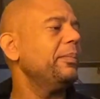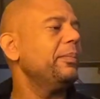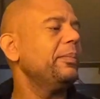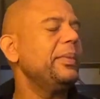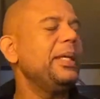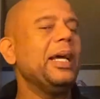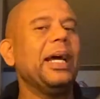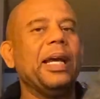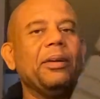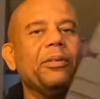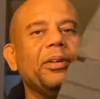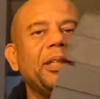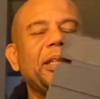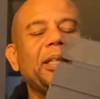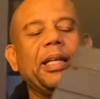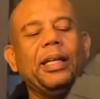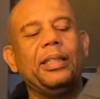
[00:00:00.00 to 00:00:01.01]
Yeah, I
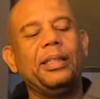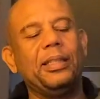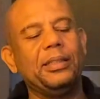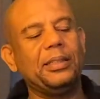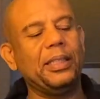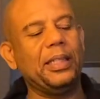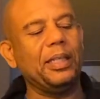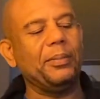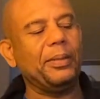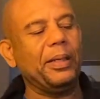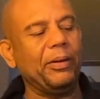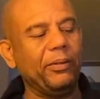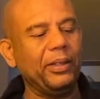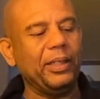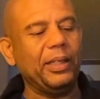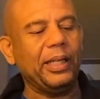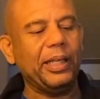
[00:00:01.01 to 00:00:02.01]
really like the setup. I
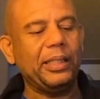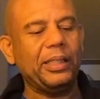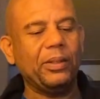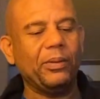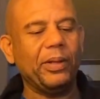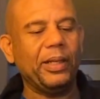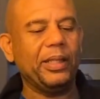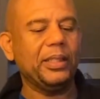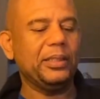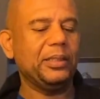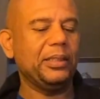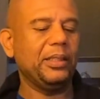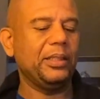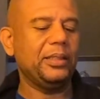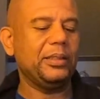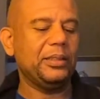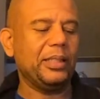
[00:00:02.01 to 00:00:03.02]
really like the way this
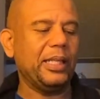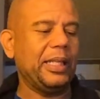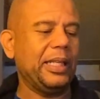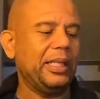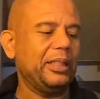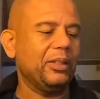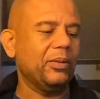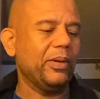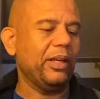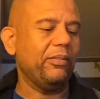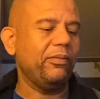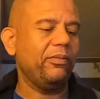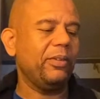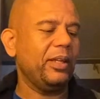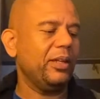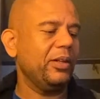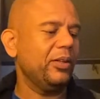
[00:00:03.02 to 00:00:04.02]
looks. I like the way it
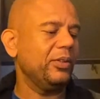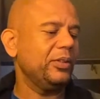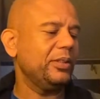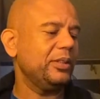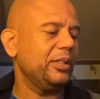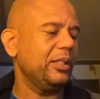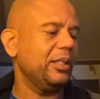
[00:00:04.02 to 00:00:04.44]
feels.